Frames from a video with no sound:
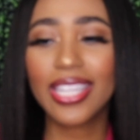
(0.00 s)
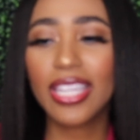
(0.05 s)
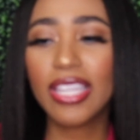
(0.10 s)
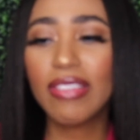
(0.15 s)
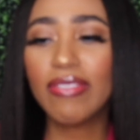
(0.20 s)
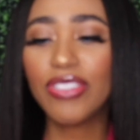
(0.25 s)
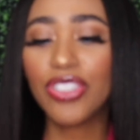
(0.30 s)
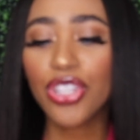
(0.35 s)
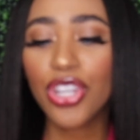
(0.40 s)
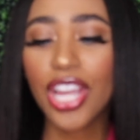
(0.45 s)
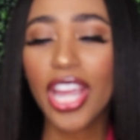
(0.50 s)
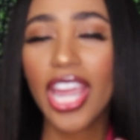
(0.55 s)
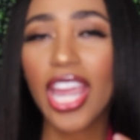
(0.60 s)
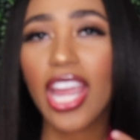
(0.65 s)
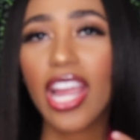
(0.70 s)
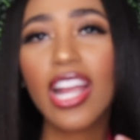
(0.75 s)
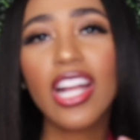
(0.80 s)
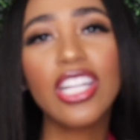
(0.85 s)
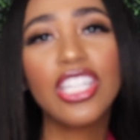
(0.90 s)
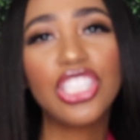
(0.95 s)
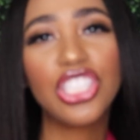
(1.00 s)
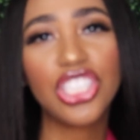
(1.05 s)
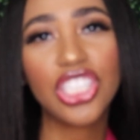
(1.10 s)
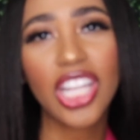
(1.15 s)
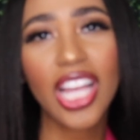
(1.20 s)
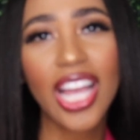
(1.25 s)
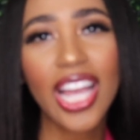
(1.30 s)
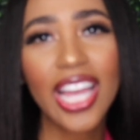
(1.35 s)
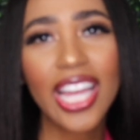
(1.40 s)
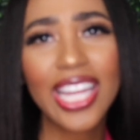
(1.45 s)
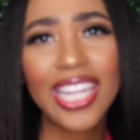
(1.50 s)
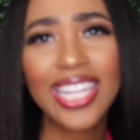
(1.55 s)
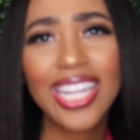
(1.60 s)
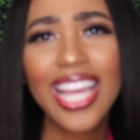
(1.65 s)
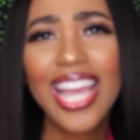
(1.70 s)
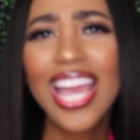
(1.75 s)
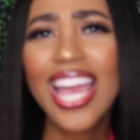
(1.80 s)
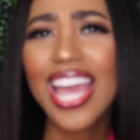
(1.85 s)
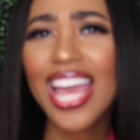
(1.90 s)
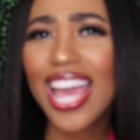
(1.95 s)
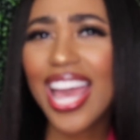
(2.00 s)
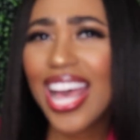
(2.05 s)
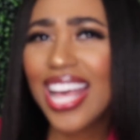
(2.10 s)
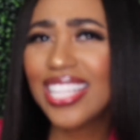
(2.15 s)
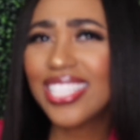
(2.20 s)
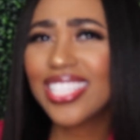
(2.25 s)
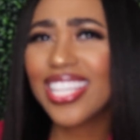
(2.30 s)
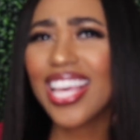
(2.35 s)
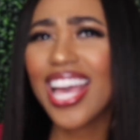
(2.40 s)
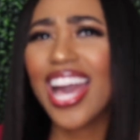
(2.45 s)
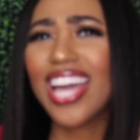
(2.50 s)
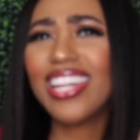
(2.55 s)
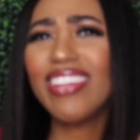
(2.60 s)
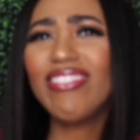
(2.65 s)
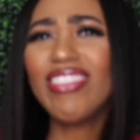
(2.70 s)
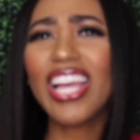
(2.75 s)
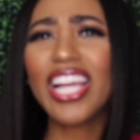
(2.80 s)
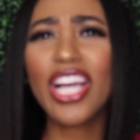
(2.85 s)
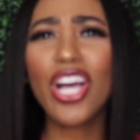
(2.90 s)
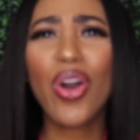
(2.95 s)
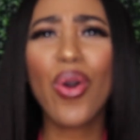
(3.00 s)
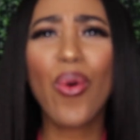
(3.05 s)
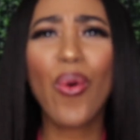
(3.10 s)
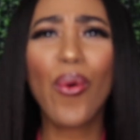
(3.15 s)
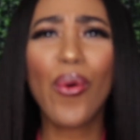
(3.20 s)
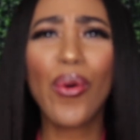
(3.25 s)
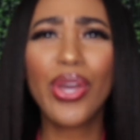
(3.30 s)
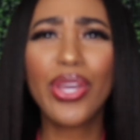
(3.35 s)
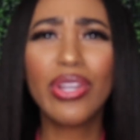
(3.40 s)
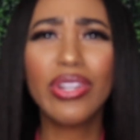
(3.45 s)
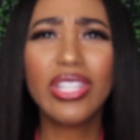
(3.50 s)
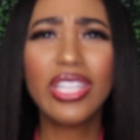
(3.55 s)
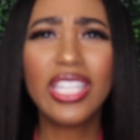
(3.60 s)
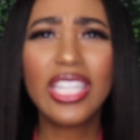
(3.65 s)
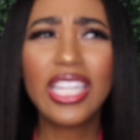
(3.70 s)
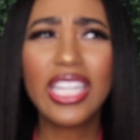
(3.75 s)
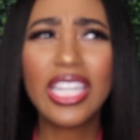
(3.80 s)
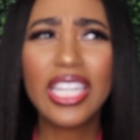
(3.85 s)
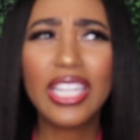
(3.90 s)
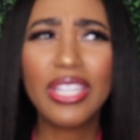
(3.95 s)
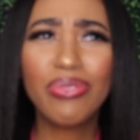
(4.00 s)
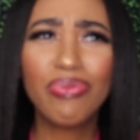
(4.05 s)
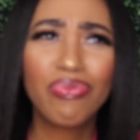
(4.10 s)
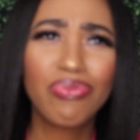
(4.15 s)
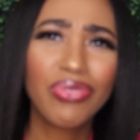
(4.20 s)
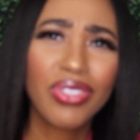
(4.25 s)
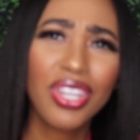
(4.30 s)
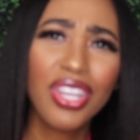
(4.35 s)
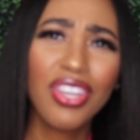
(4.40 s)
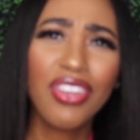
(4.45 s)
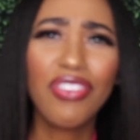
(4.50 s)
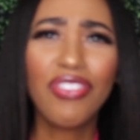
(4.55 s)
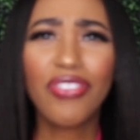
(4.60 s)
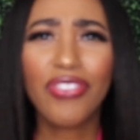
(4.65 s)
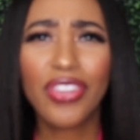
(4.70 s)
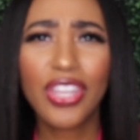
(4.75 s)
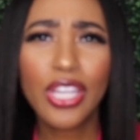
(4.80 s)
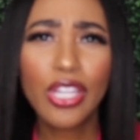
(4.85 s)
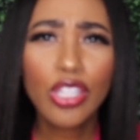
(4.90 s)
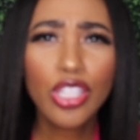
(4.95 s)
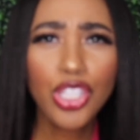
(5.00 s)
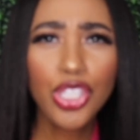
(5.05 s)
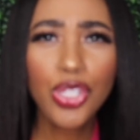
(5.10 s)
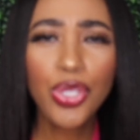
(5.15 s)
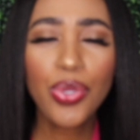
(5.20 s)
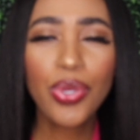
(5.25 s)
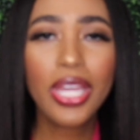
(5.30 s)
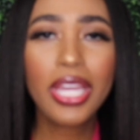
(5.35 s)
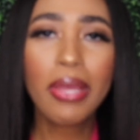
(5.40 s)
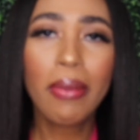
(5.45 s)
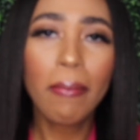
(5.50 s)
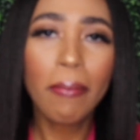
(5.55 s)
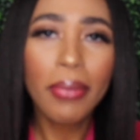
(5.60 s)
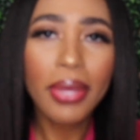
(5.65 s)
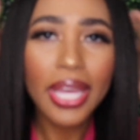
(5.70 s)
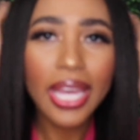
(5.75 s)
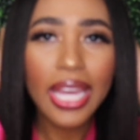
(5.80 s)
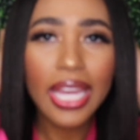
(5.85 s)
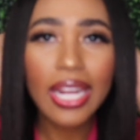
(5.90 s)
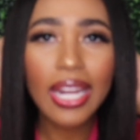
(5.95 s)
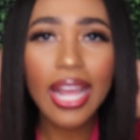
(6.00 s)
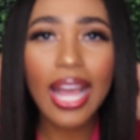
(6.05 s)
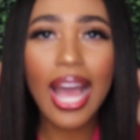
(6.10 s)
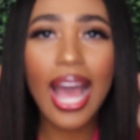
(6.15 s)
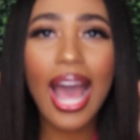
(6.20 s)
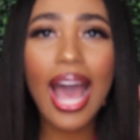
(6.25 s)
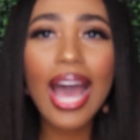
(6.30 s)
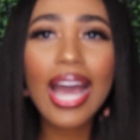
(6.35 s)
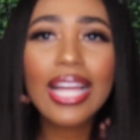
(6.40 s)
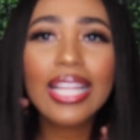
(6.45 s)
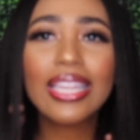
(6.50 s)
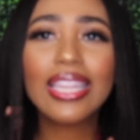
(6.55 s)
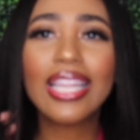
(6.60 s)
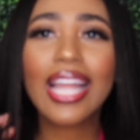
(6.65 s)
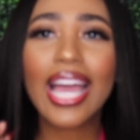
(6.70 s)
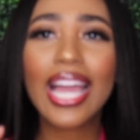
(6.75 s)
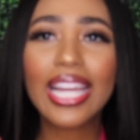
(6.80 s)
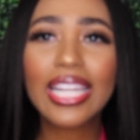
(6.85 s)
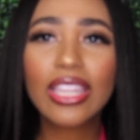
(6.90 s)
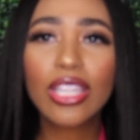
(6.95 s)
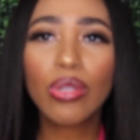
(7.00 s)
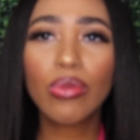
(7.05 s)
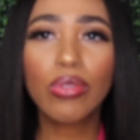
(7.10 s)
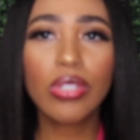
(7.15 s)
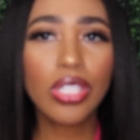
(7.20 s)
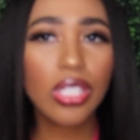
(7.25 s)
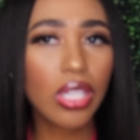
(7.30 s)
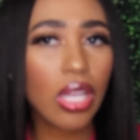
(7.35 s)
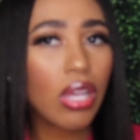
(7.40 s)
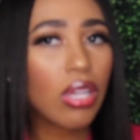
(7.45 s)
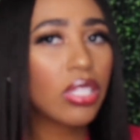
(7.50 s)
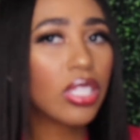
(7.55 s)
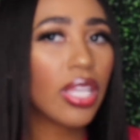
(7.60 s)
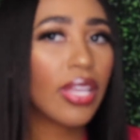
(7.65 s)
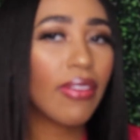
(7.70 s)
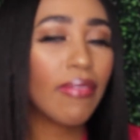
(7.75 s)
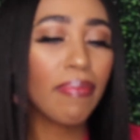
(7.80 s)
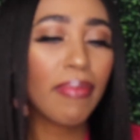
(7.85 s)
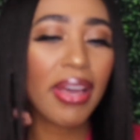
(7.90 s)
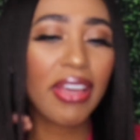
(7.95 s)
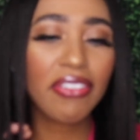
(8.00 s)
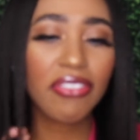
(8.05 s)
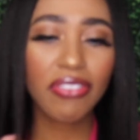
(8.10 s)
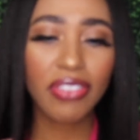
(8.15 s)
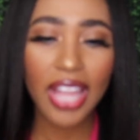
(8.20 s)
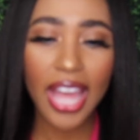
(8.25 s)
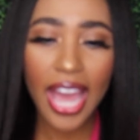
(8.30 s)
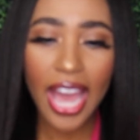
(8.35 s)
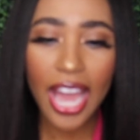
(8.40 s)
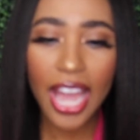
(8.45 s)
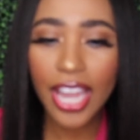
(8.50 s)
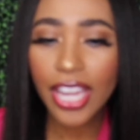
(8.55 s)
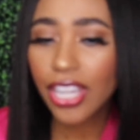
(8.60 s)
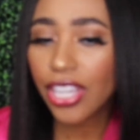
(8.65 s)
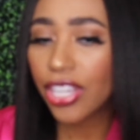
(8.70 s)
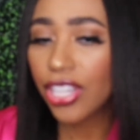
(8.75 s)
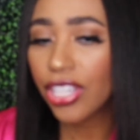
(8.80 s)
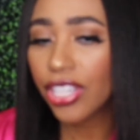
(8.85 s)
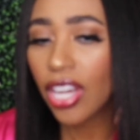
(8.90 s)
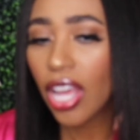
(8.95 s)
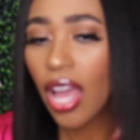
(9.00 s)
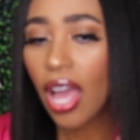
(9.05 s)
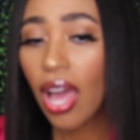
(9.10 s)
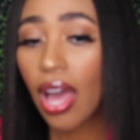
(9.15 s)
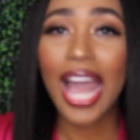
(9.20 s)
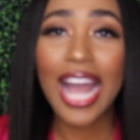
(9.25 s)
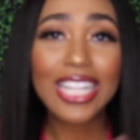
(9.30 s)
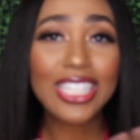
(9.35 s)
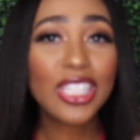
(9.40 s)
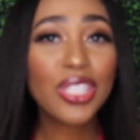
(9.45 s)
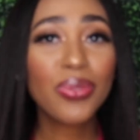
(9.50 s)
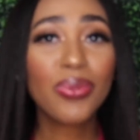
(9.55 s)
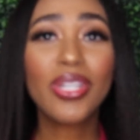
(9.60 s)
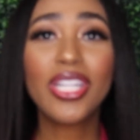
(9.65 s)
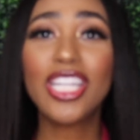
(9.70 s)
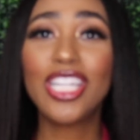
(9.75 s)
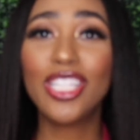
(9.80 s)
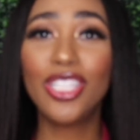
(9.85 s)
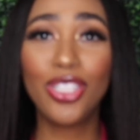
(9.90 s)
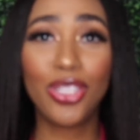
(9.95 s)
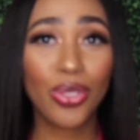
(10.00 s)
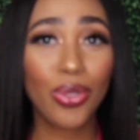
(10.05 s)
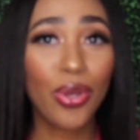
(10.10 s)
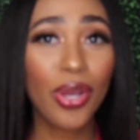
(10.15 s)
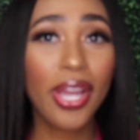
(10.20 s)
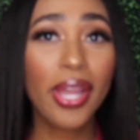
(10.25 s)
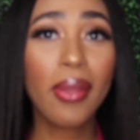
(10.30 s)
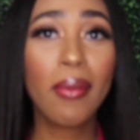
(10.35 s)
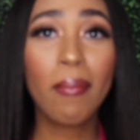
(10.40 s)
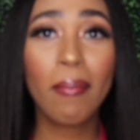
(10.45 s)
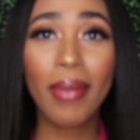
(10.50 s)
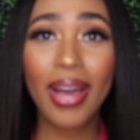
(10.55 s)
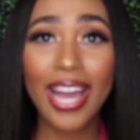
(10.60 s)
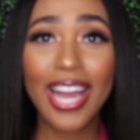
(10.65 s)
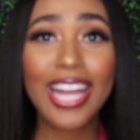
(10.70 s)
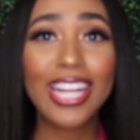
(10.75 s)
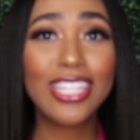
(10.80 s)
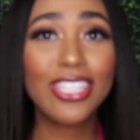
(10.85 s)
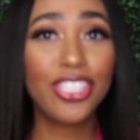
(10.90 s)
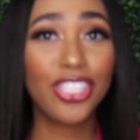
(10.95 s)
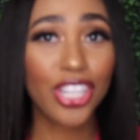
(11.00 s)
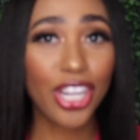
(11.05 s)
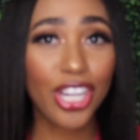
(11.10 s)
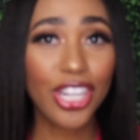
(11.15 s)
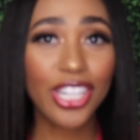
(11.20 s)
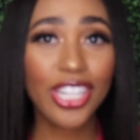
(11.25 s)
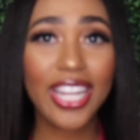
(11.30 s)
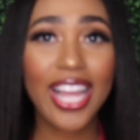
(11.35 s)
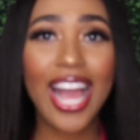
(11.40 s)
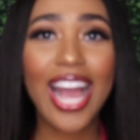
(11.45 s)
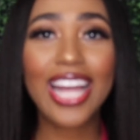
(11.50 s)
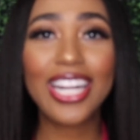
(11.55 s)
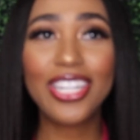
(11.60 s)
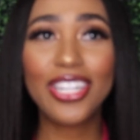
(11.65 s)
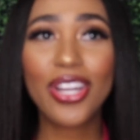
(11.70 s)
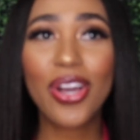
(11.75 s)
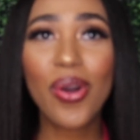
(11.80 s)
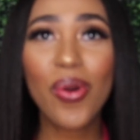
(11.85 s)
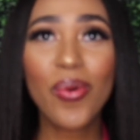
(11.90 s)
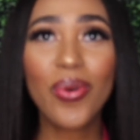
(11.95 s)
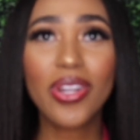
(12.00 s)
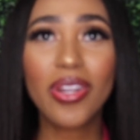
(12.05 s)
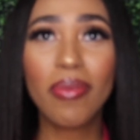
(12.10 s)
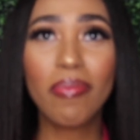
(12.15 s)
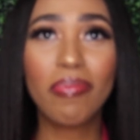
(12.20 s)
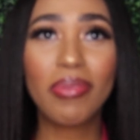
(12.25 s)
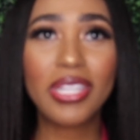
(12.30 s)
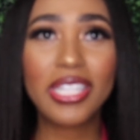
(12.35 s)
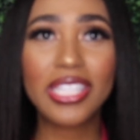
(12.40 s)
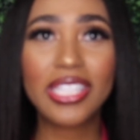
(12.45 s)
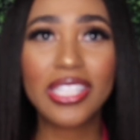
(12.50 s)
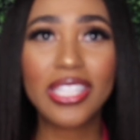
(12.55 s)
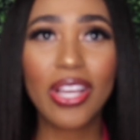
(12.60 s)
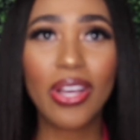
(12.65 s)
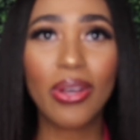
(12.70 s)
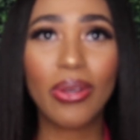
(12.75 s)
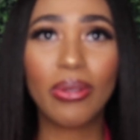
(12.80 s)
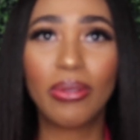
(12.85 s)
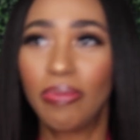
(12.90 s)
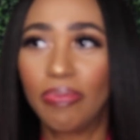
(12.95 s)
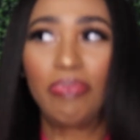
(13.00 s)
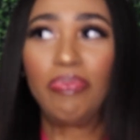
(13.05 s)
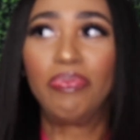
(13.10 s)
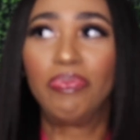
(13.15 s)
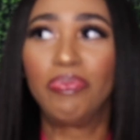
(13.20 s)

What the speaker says: gives your hair a shine. It has kind of like an oily feel to it, but I like the results of my flat iron. I just want to enjoy my journey. I don't want to be so,